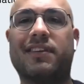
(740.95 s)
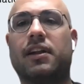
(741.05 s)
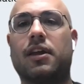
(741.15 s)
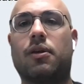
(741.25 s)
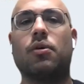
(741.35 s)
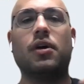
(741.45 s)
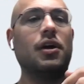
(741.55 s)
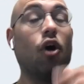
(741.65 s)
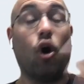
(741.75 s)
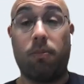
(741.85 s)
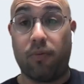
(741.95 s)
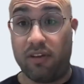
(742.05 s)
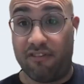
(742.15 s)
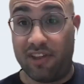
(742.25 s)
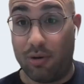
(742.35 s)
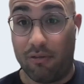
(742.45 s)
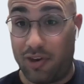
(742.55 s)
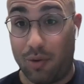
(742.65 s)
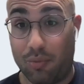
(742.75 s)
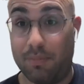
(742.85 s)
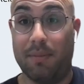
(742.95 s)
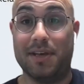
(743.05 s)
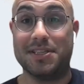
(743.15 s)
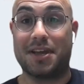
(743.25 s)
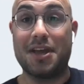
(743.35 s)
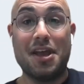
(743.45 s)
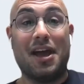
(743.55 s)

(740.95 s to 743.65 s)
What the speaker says: telling you, hopefully a video would be amazing,